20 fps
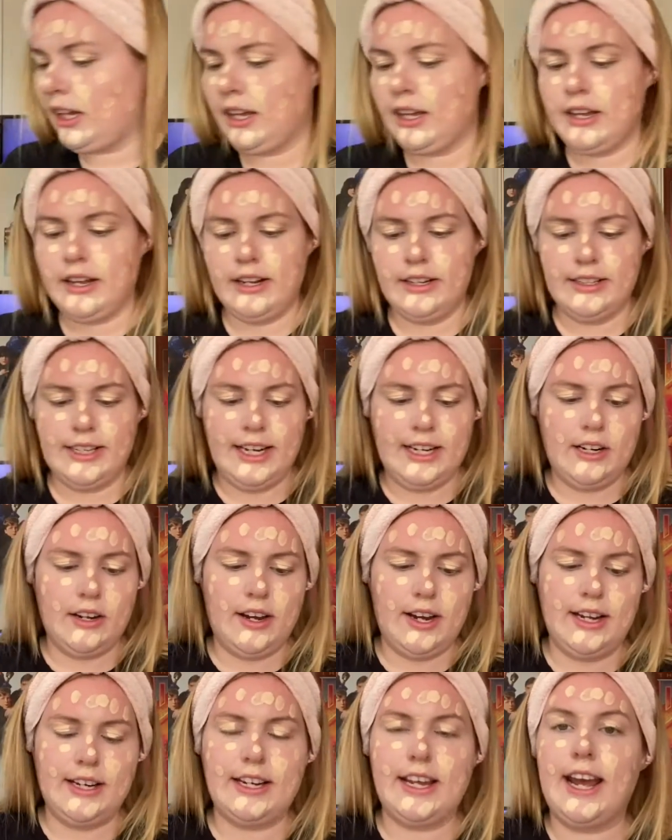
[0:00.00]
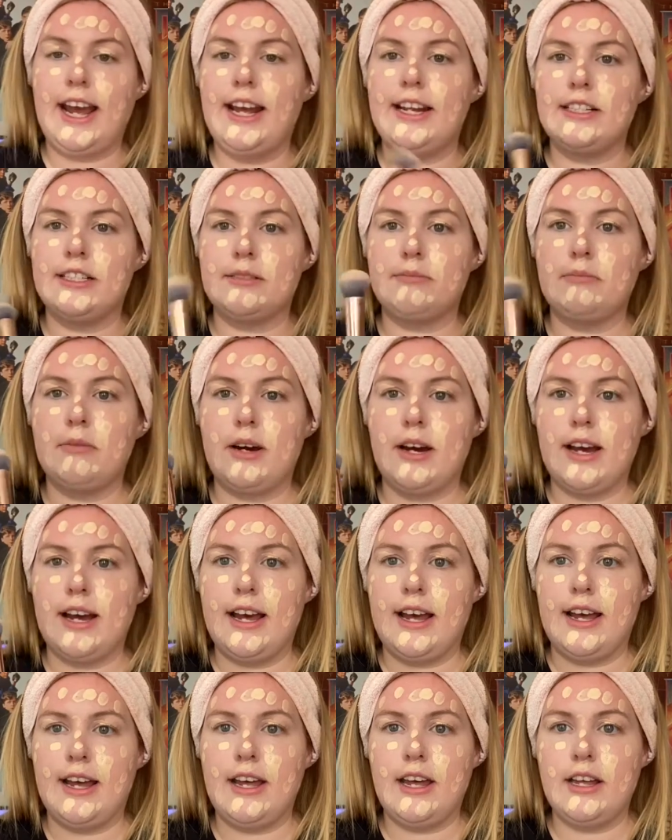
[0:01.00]
Then I get
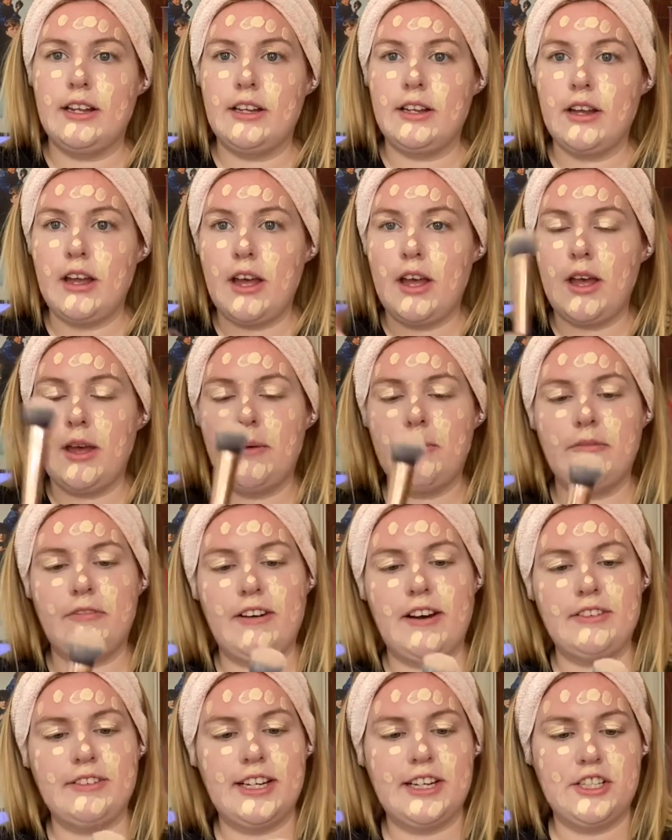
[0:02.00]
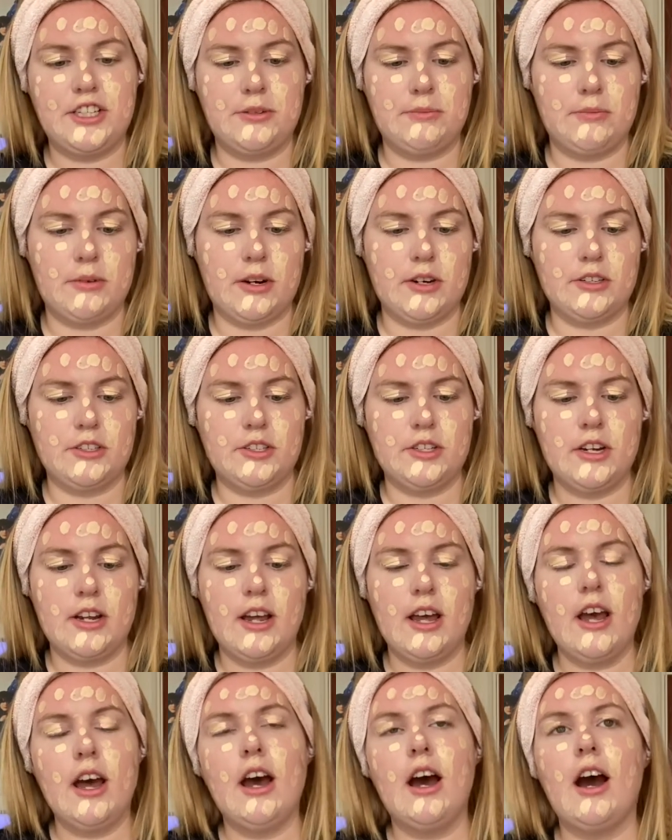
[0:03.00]
my foundation brush.
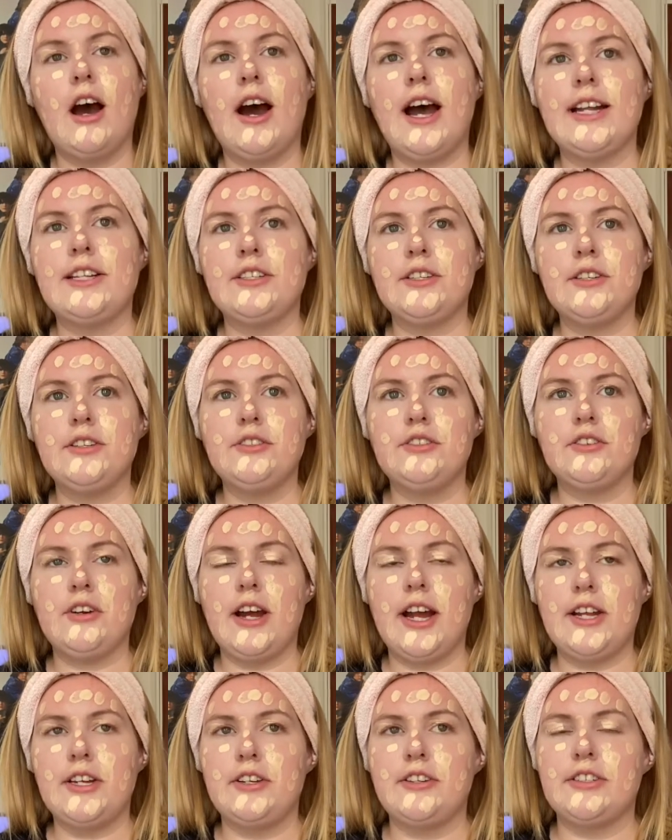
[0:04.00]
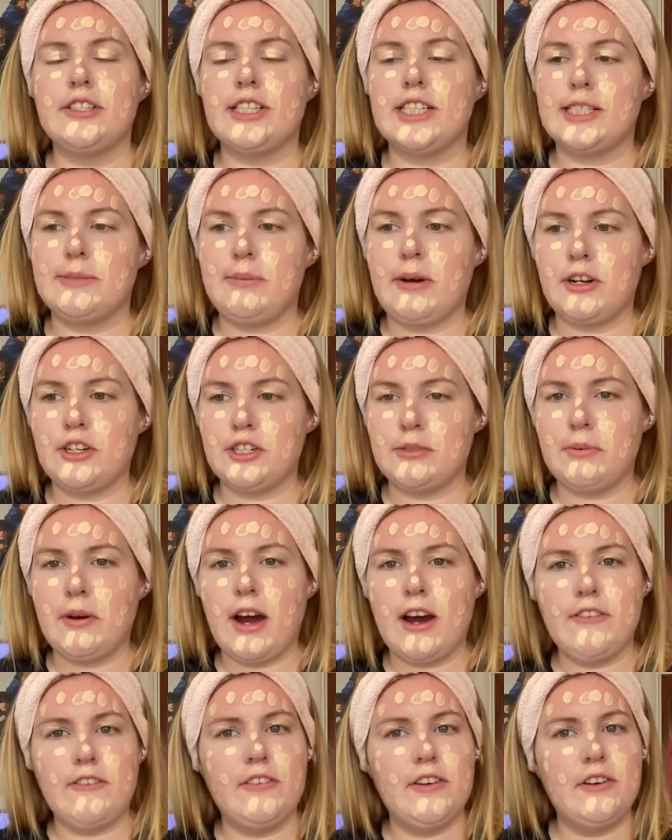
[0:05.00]
I do try and use a sponge, but
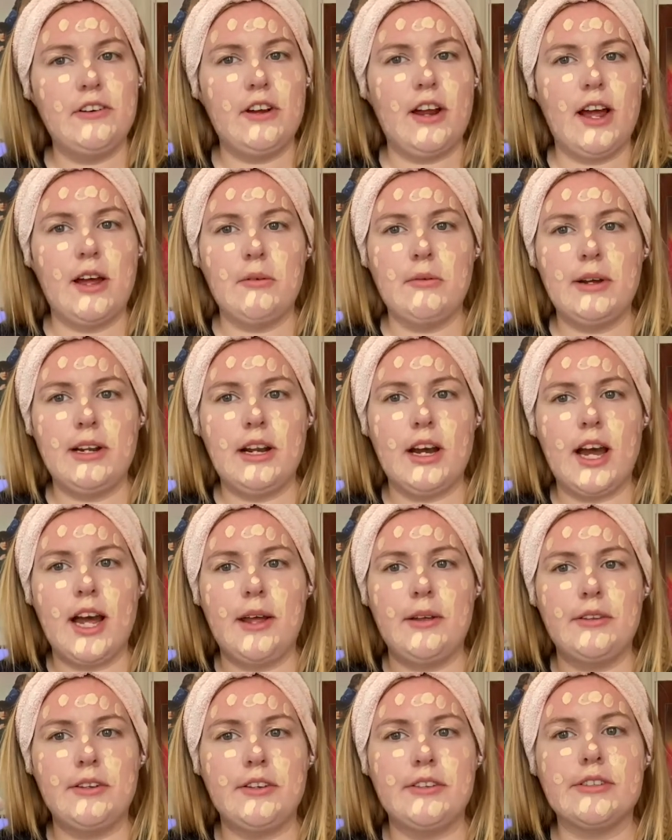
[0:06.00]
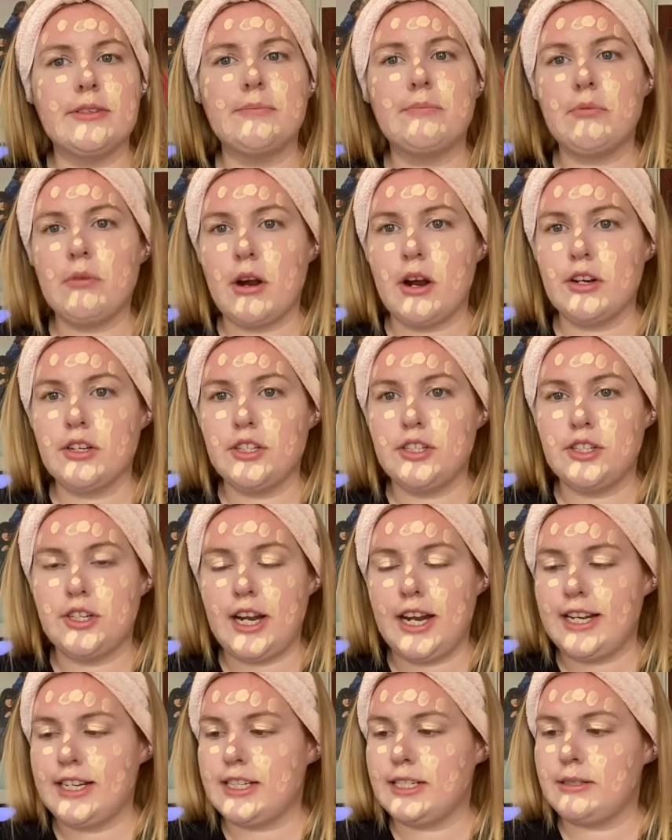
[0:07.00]
I feel like when I use a brush,
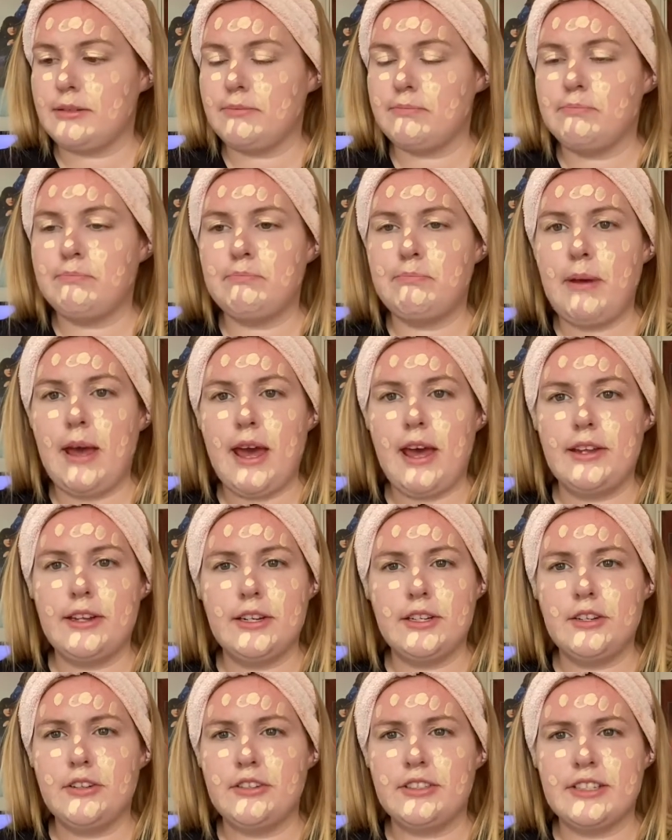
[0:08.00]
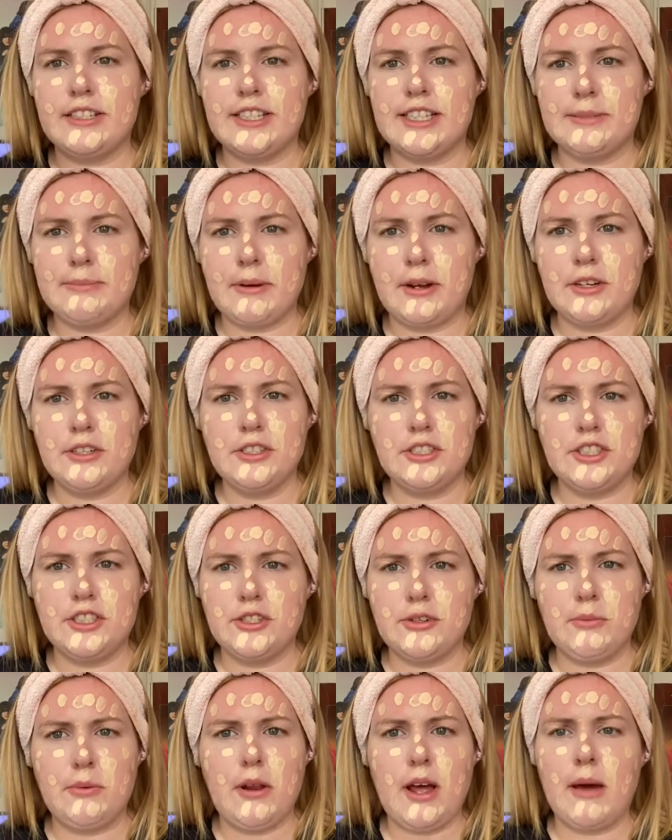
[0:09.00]
it's better than using a sponge to
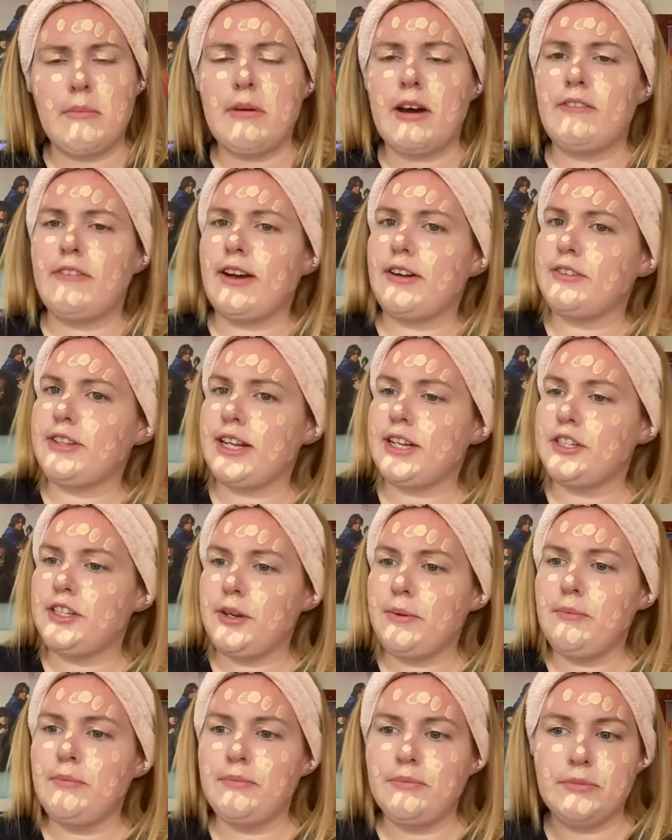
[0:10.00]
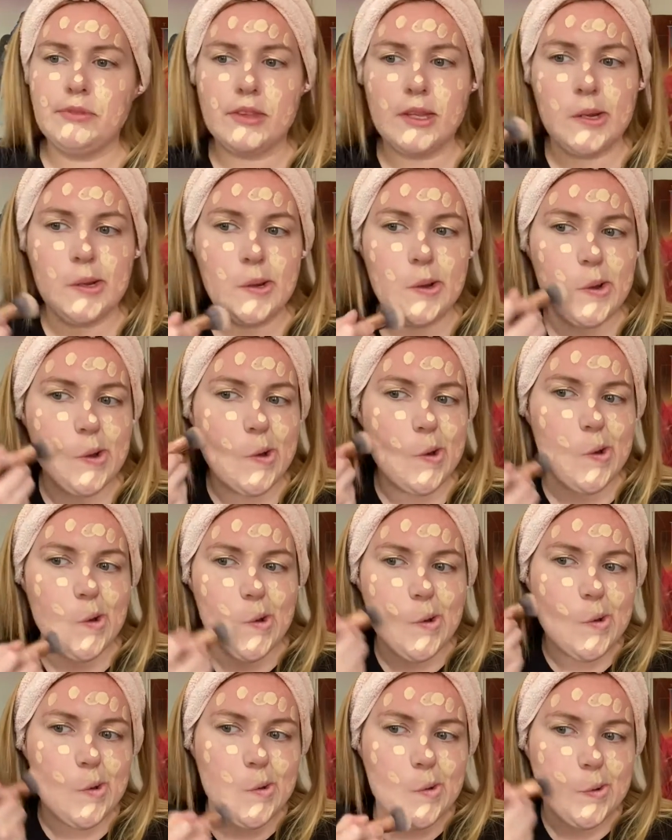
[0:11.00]
apply my foundation.
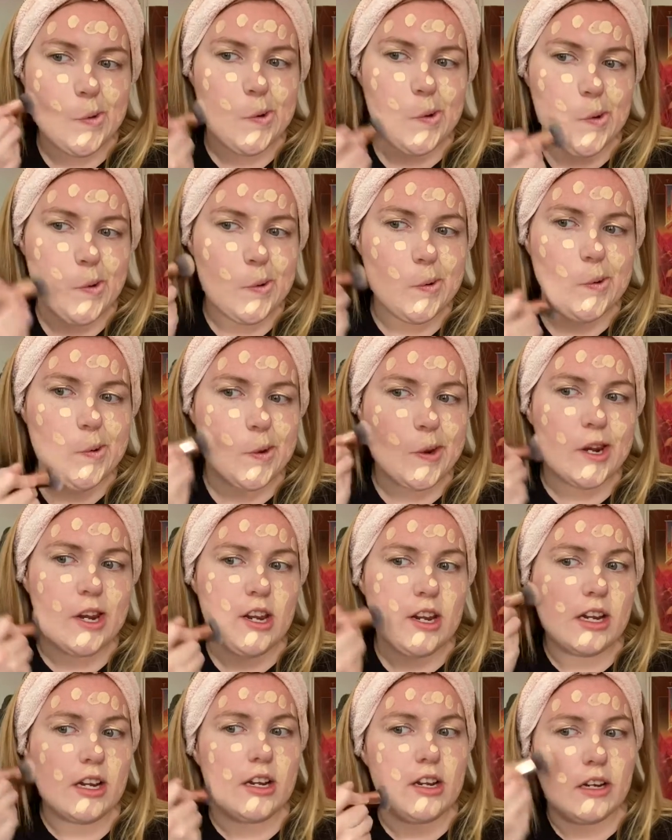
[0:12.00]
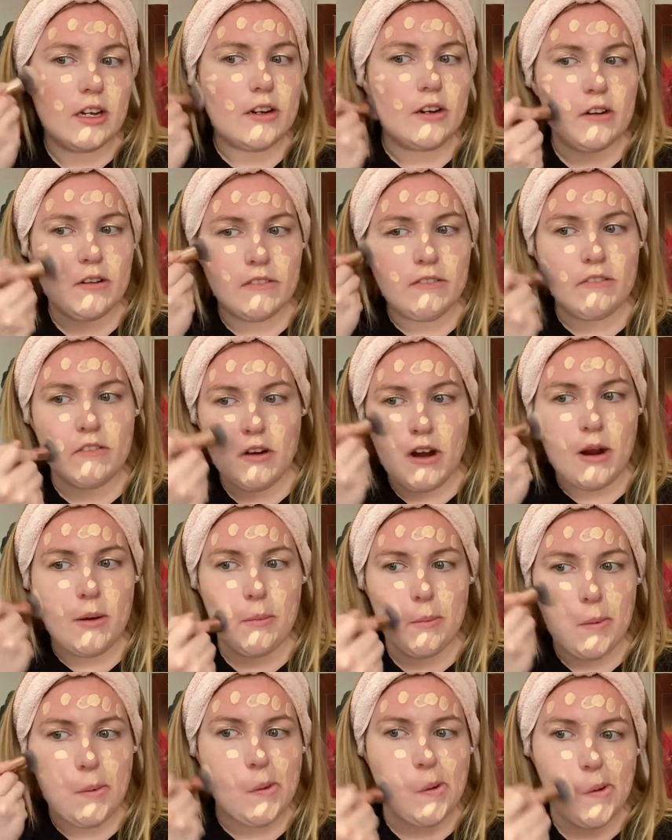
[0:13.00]
So I'm just gonna brush
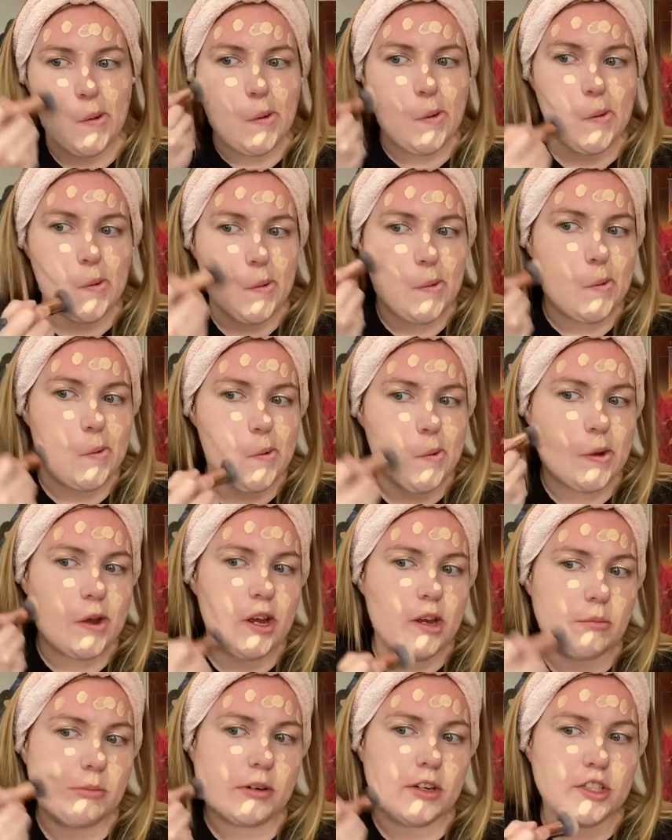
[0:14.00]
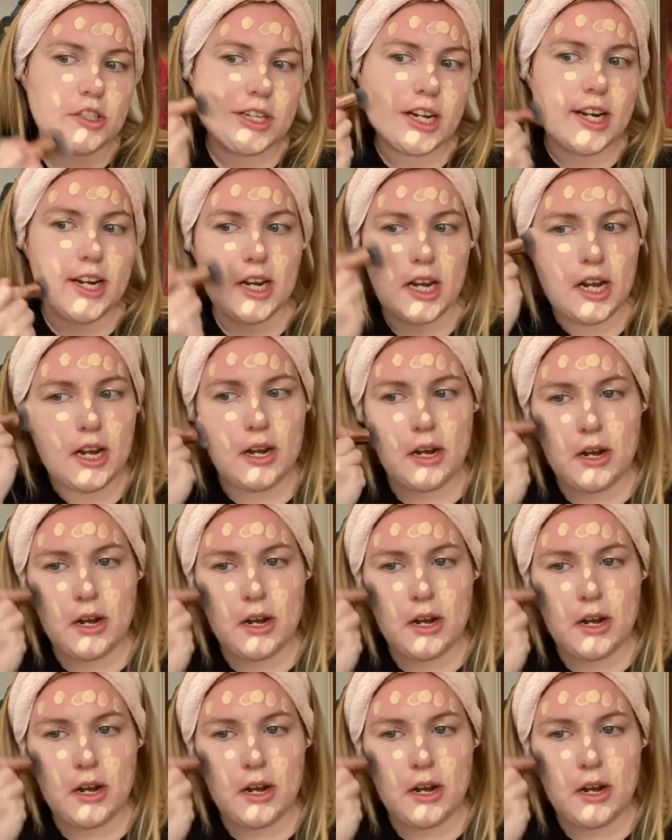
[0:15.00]
that in.